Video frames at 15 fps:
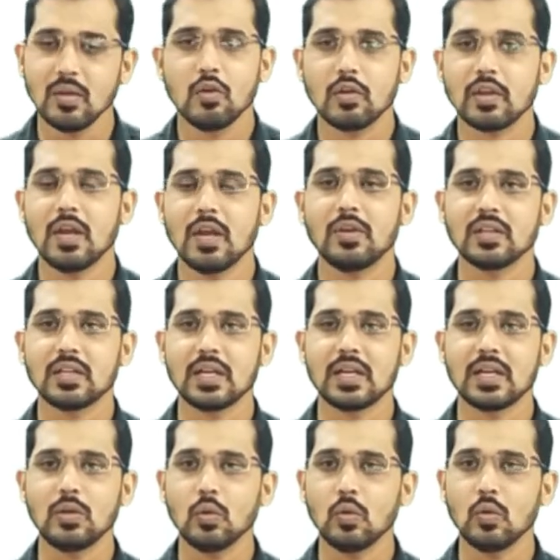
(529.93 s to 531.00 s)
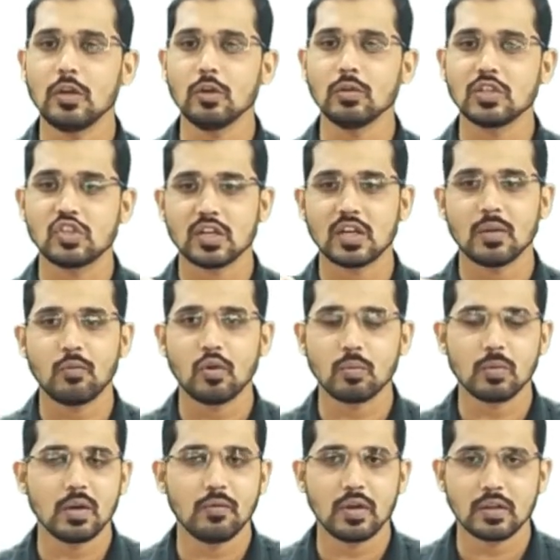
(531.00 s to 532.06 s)
Okay, after that, I told you the general
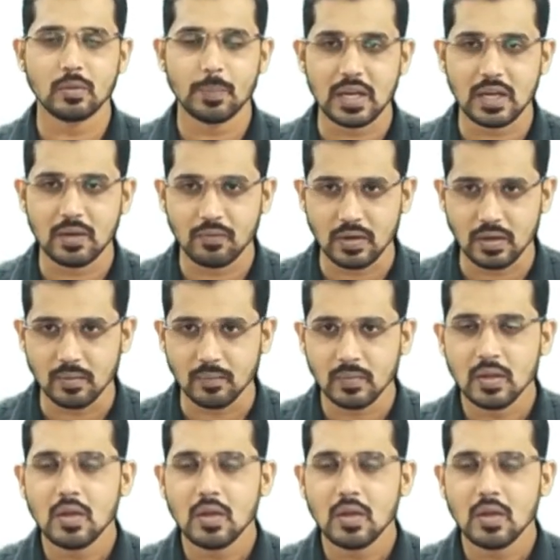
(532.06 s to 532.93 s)
formula for the paraffin.